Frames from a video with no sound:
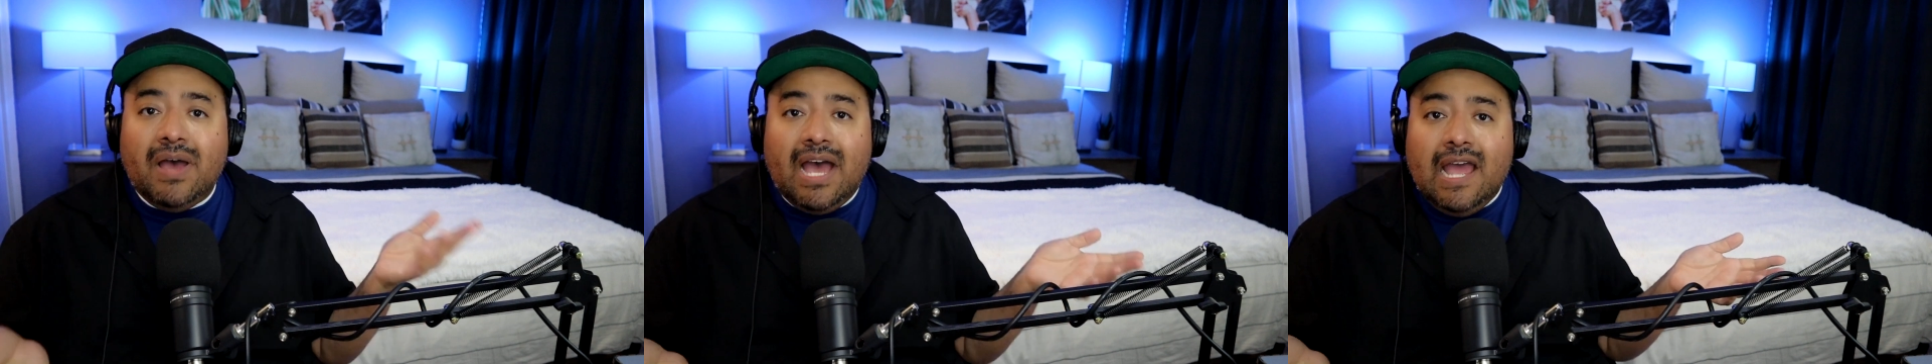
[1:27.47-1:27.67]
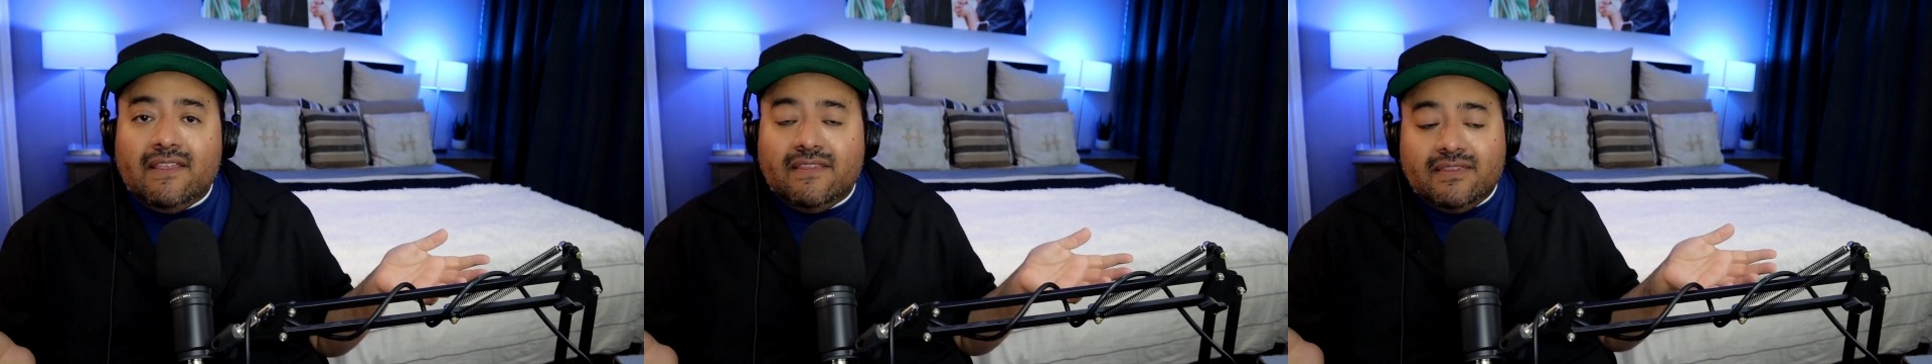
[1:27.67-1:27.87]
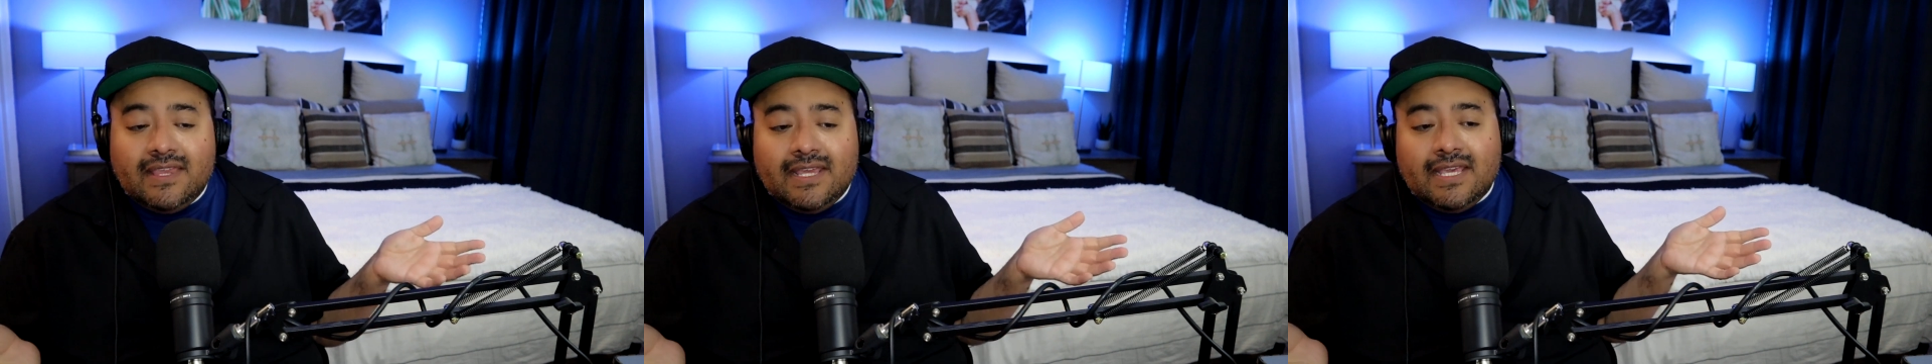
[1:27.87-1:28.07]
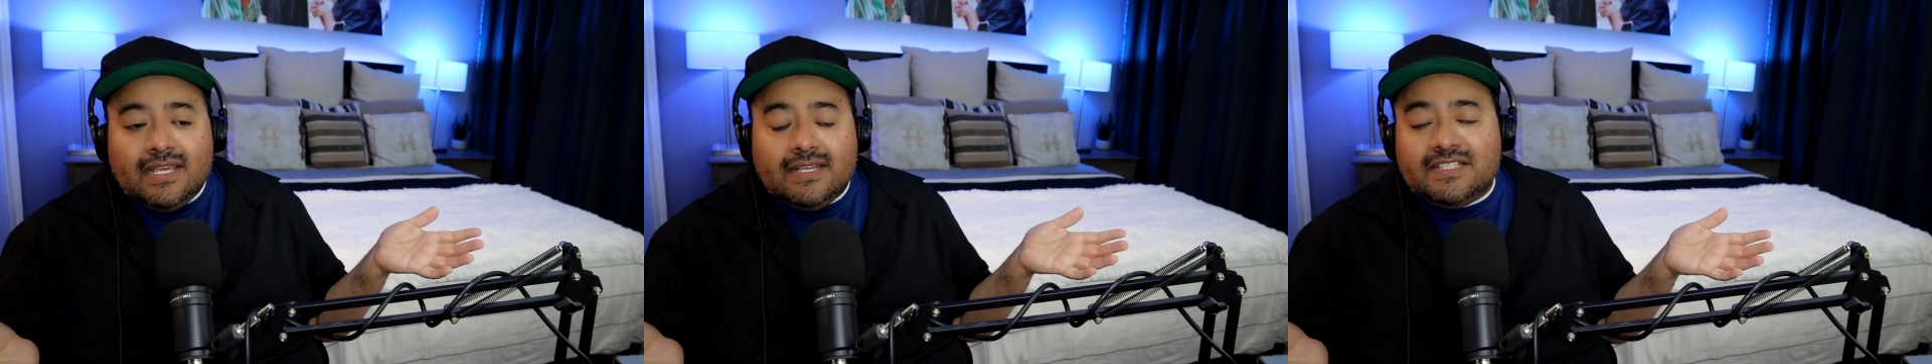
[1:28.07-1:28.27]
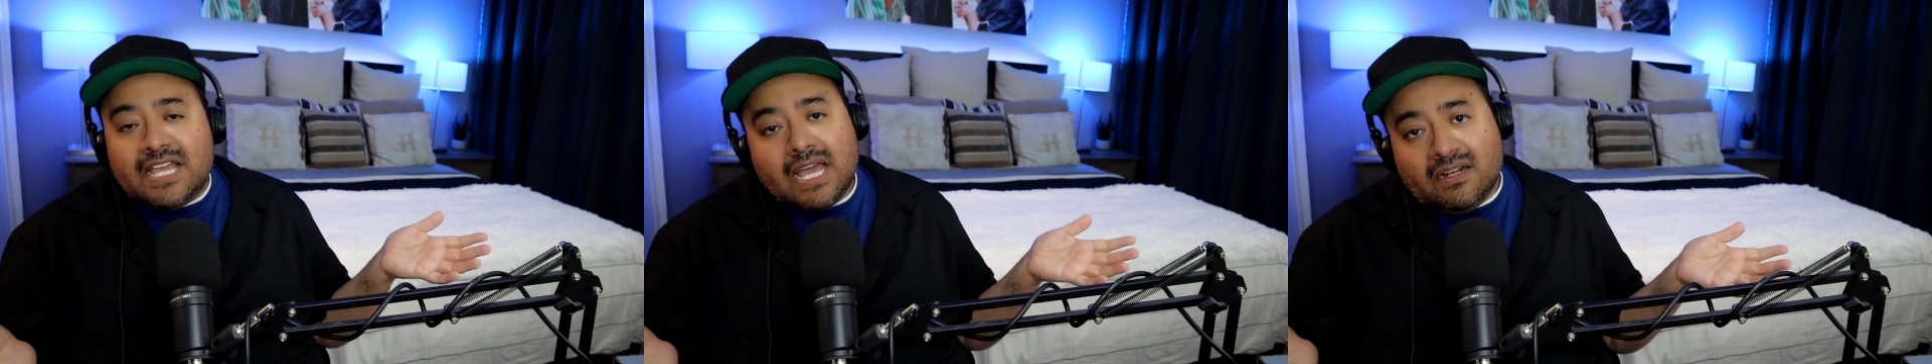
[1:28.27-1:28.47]
but
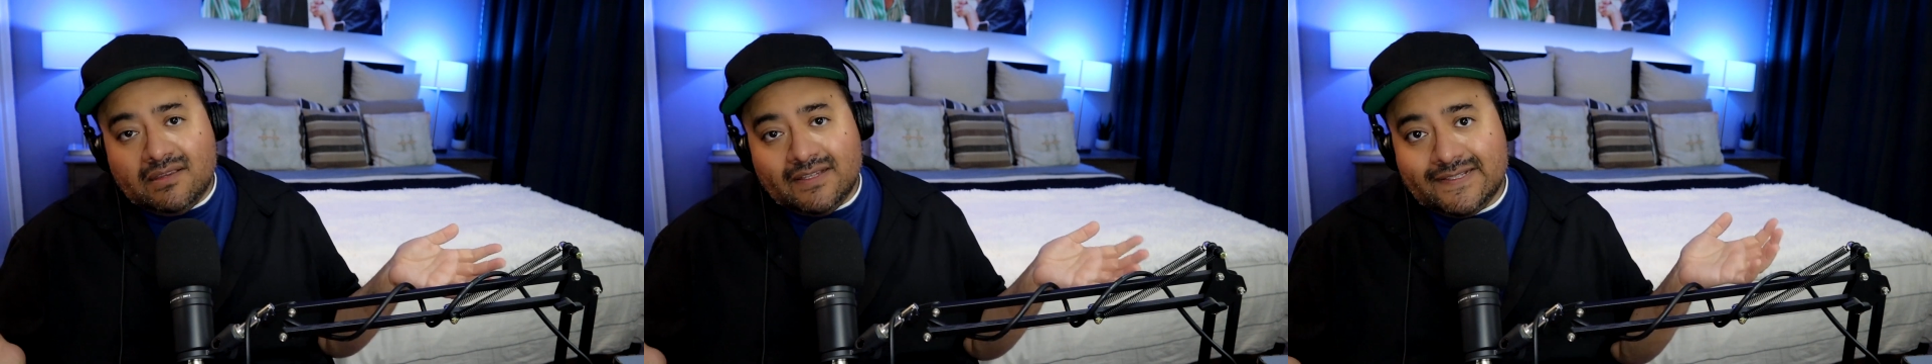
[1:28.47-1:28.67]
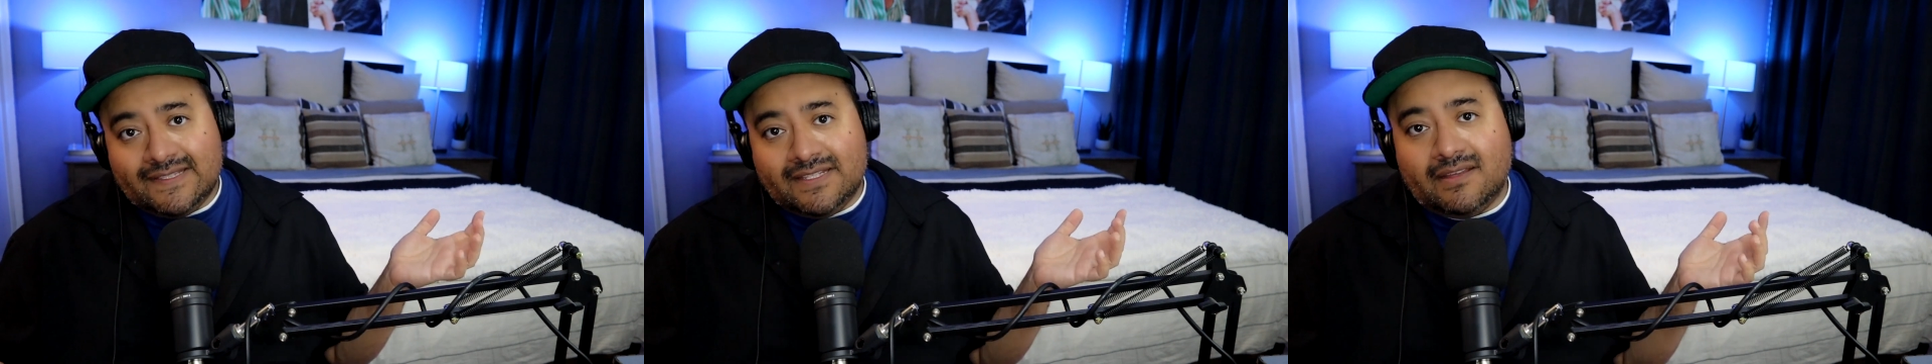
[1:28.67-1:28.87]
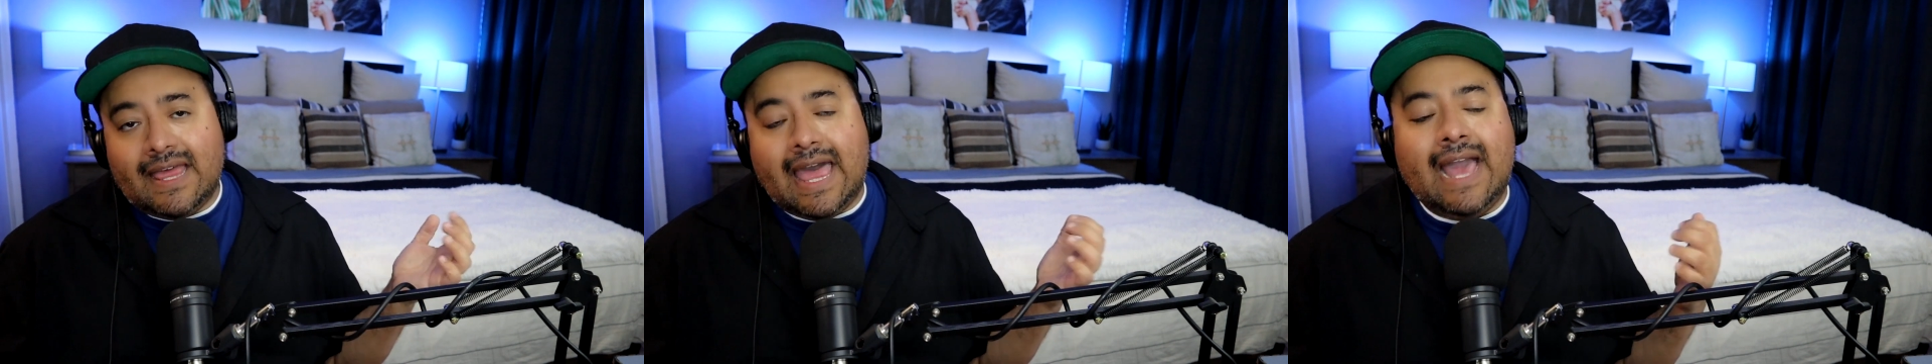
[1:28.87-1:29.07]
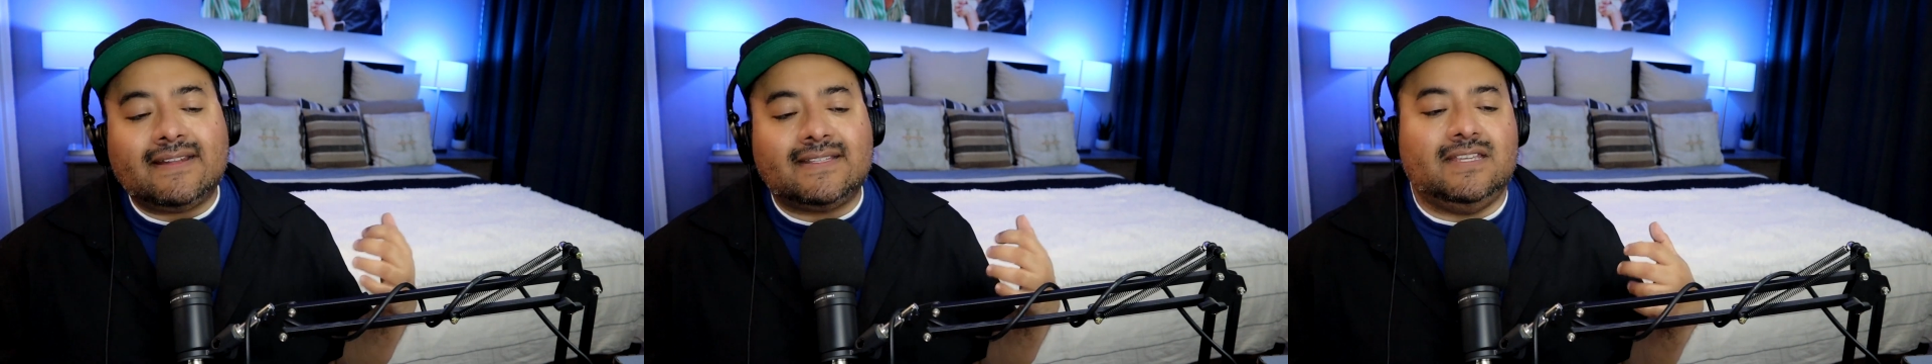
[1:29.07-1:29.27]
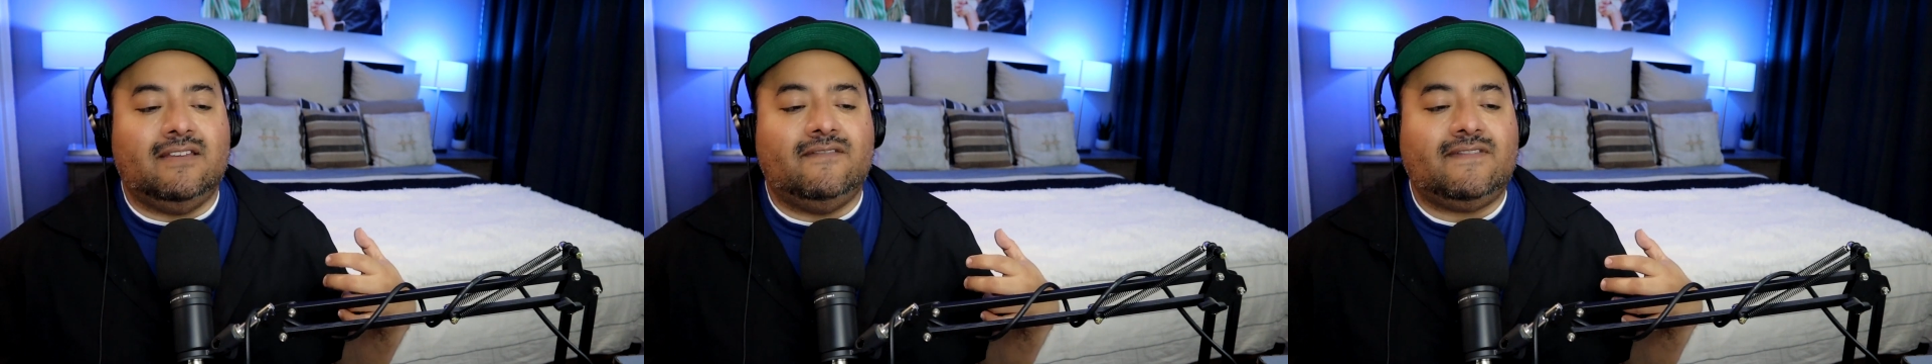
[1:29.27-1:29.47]
the channel is still
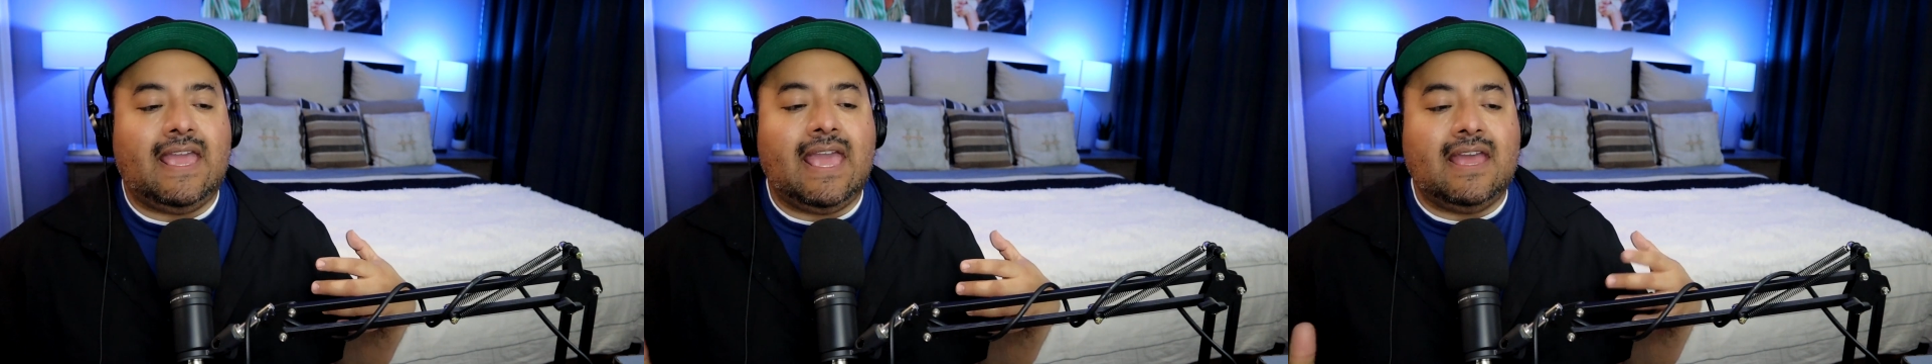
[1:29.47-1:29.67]
active,